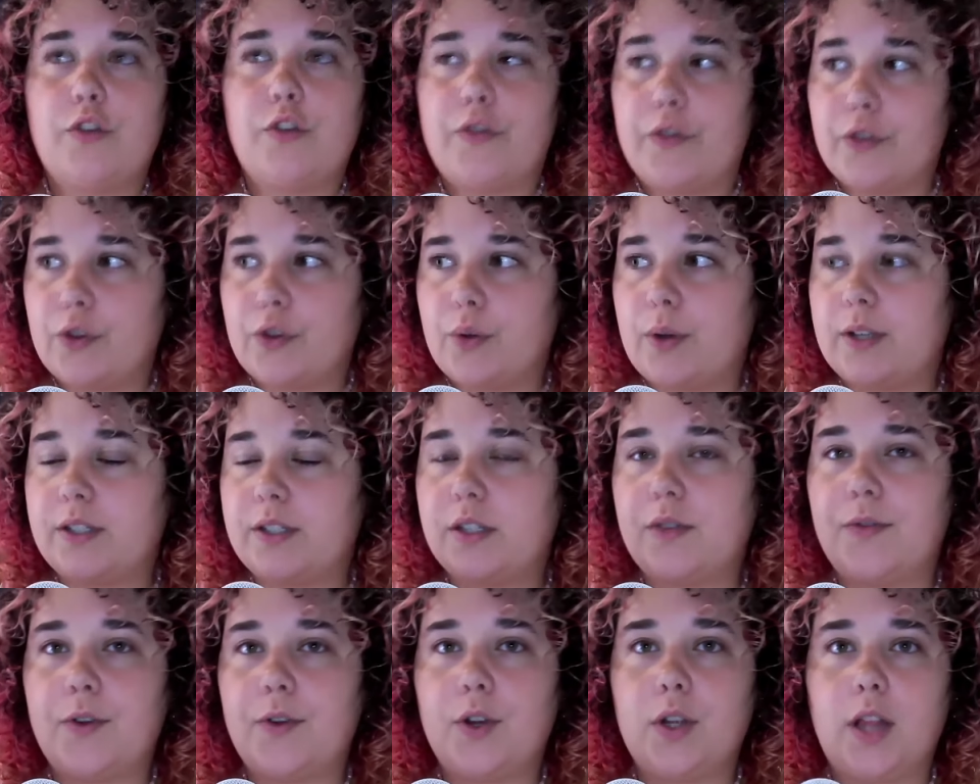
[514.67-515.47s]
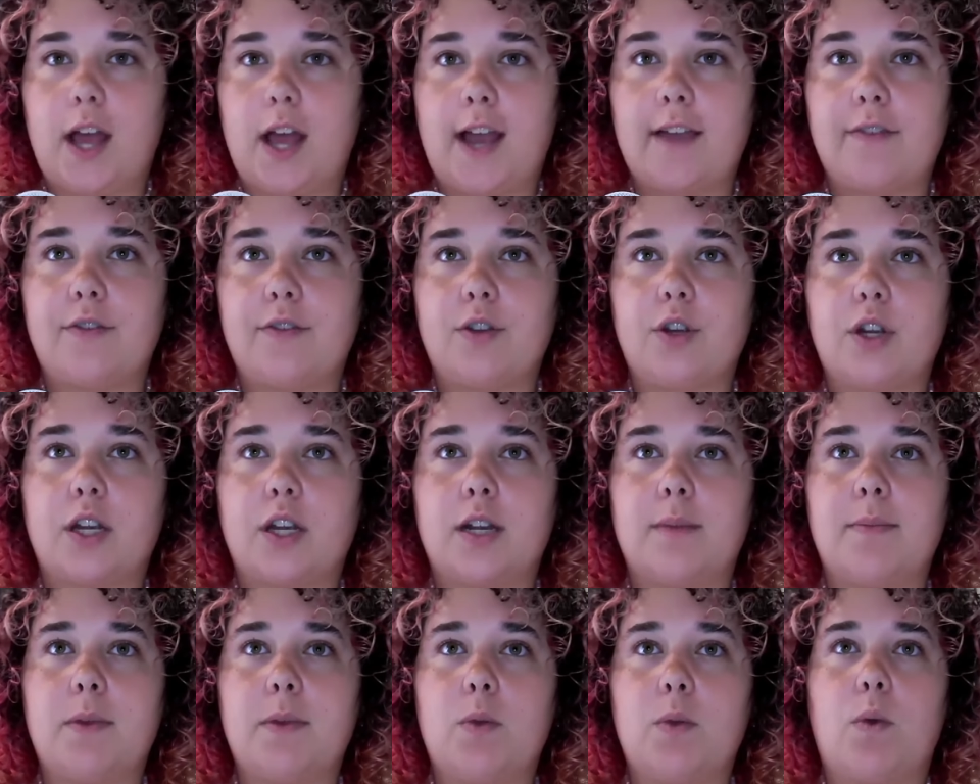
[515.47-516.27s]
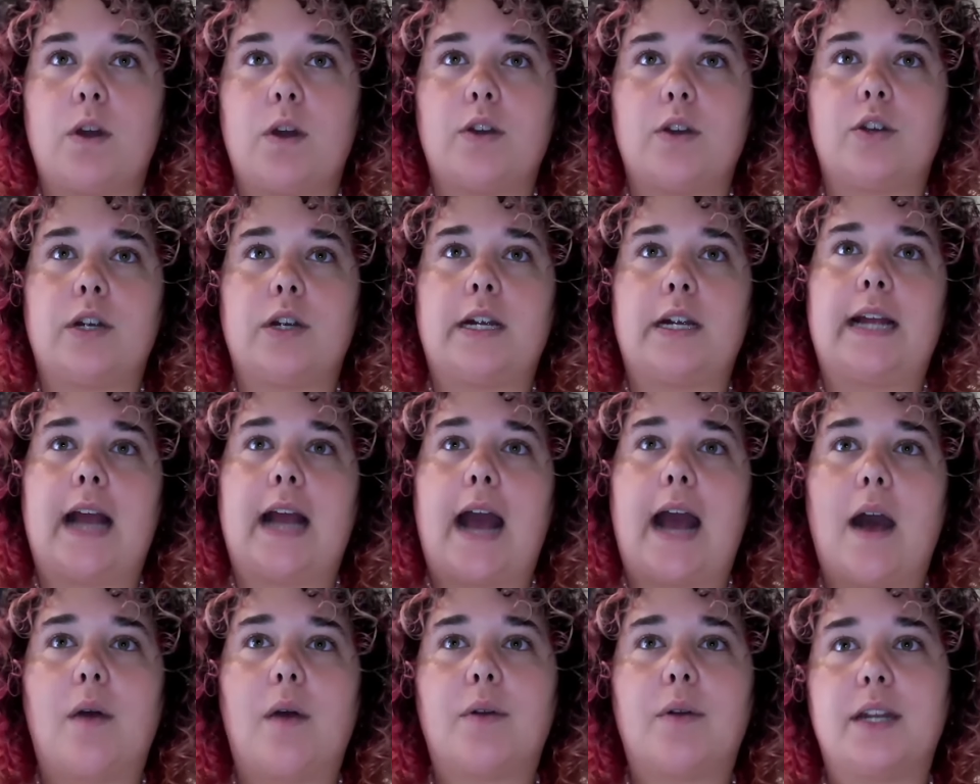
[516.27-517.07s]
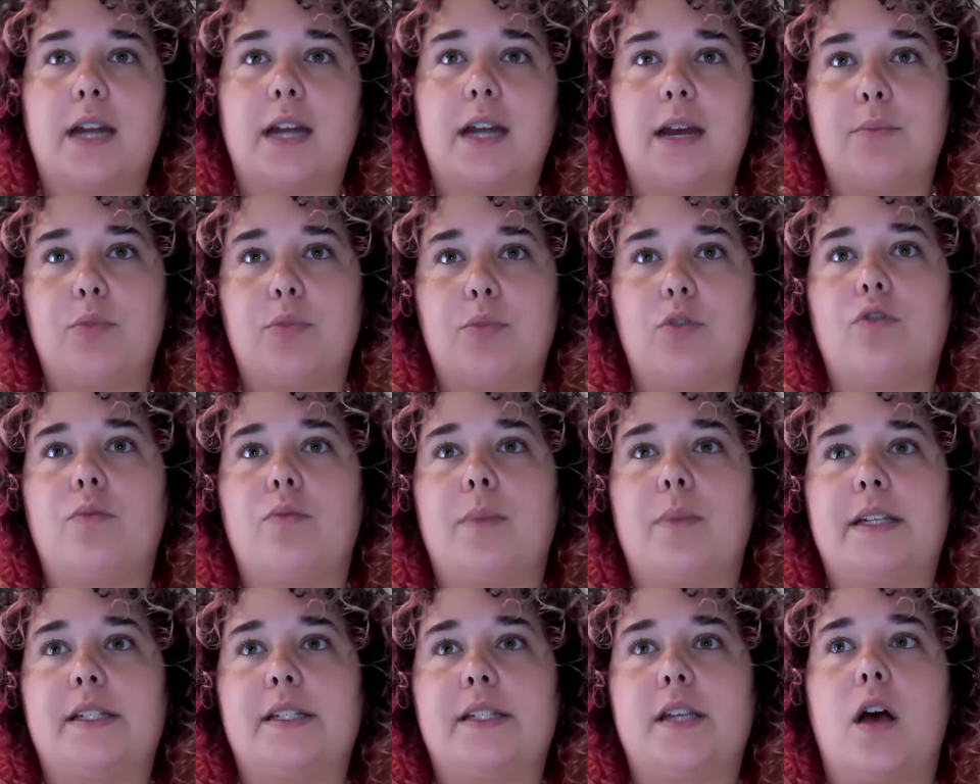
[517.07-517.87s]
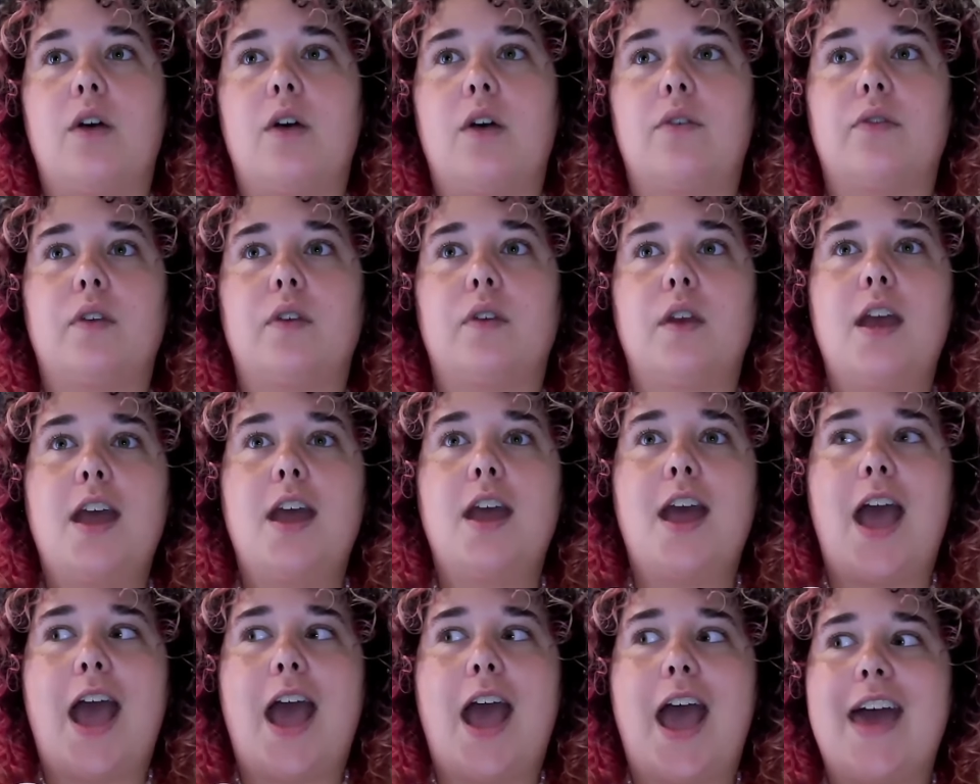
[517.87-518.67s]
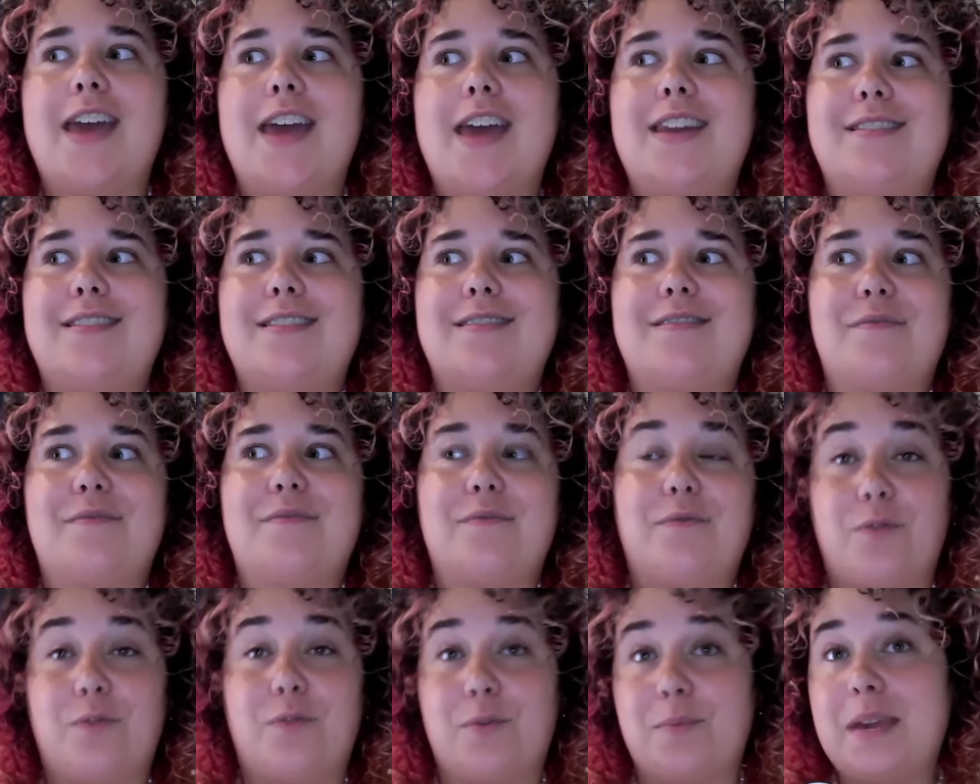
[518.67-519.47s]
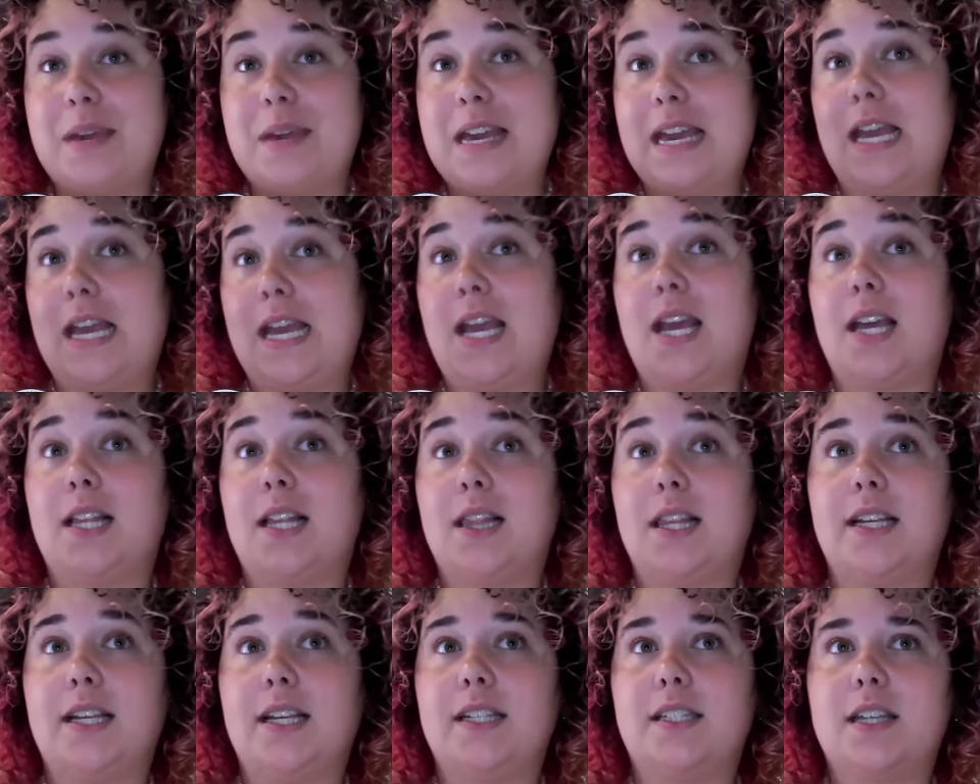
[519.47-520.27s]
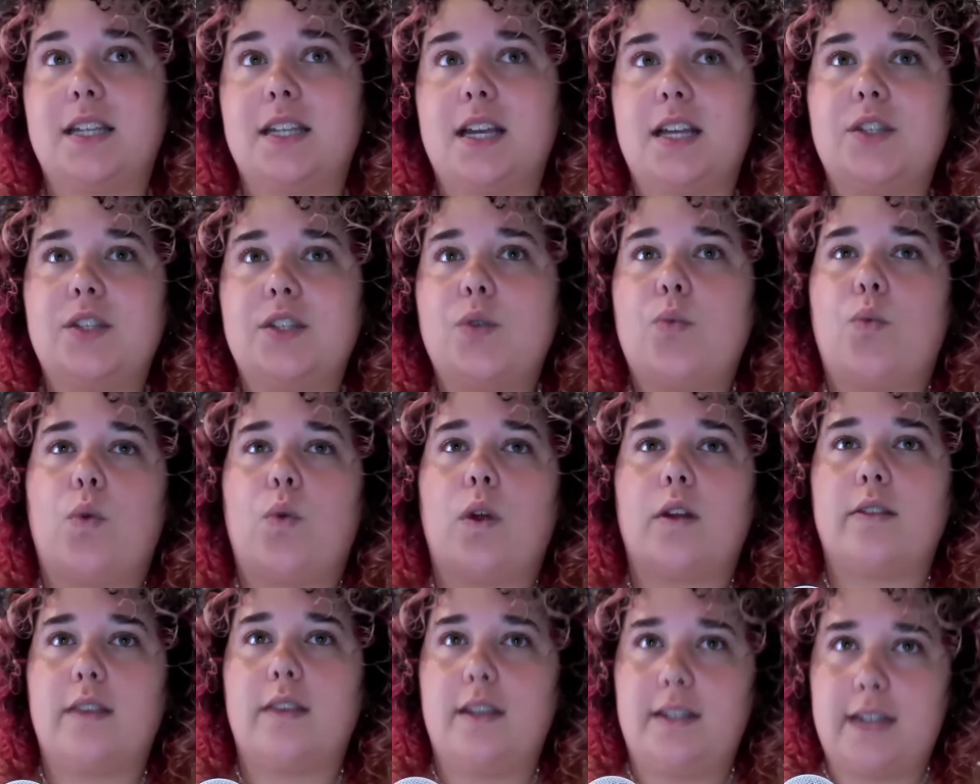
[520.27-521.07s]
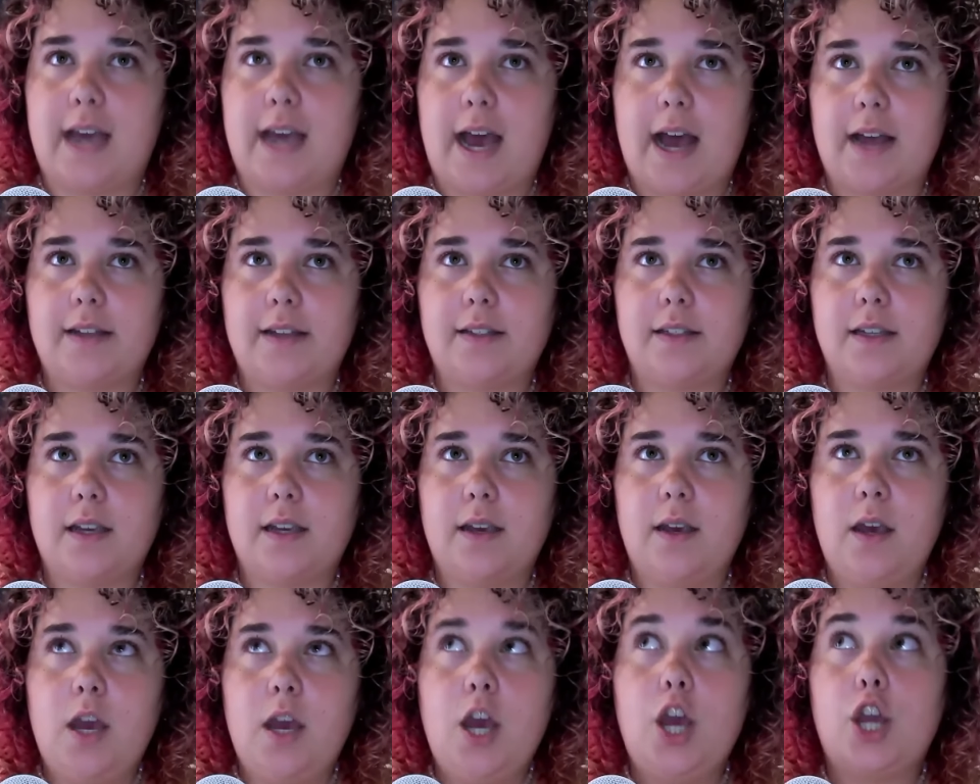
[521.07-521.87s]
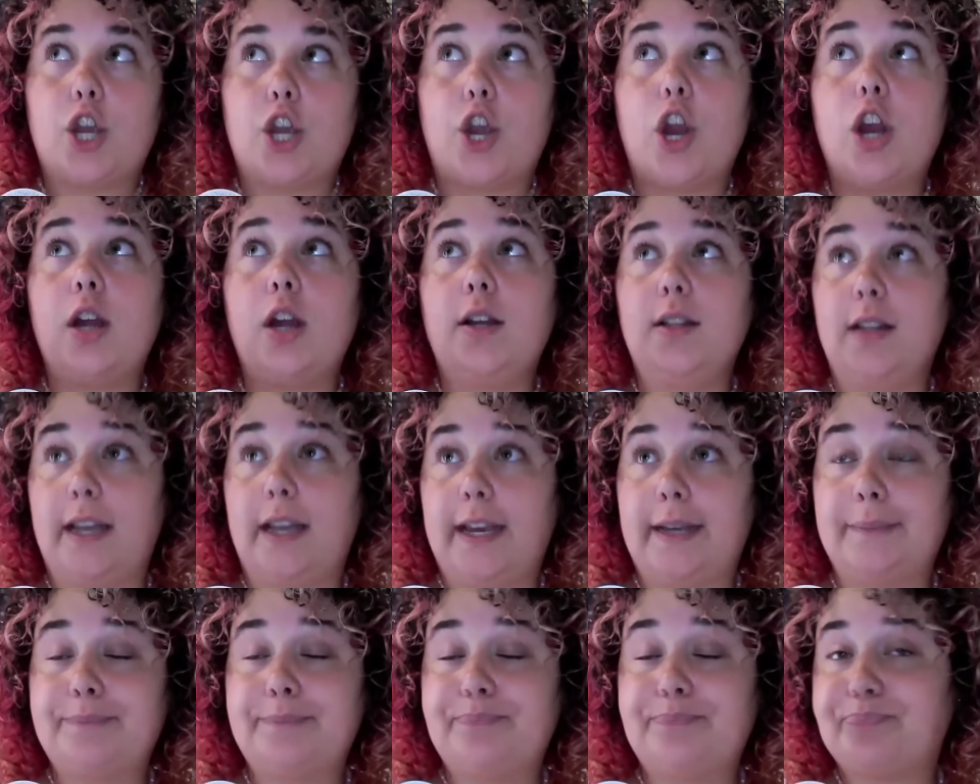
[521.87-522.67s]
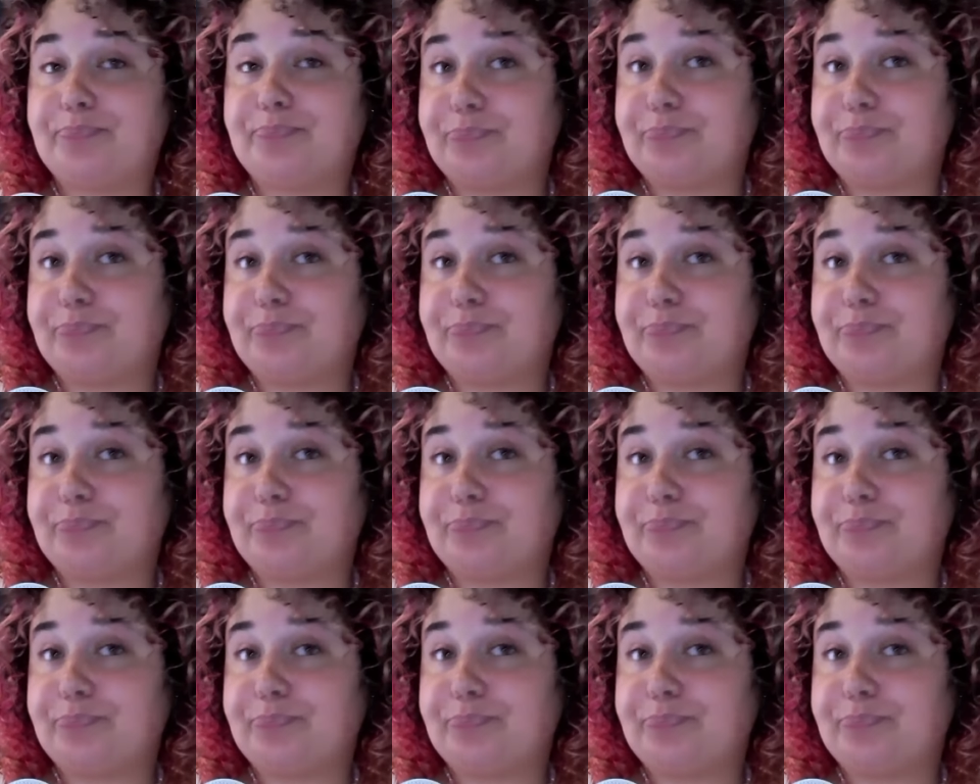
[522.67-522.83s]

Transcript: For the rest of your life, you're going to be wondering, how can I improve myself? And for me, at least, it's a worthy task. Currently,